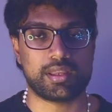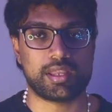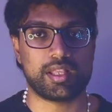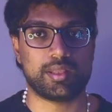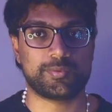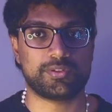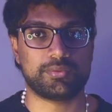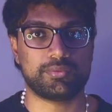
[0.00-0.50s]

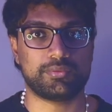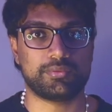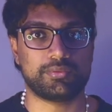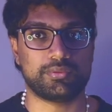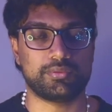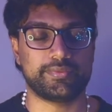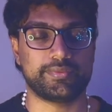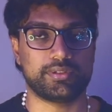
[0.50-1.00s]
helps you
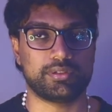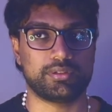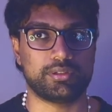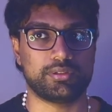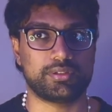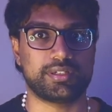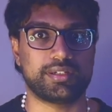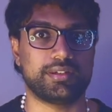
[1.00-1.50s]
overall
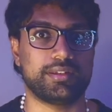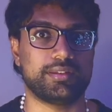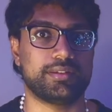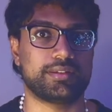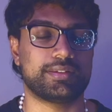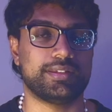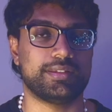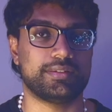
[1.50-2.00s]
to create a
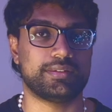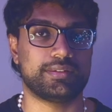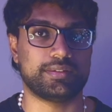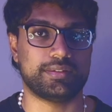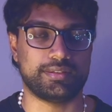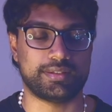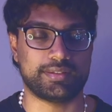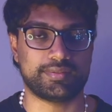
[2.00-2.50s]
cleaner
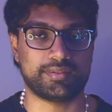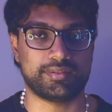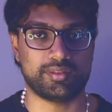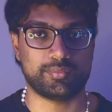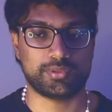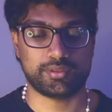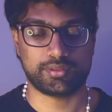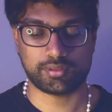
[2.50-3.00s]
and a nicer
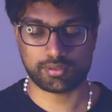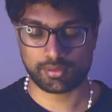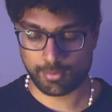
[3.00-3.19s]
image.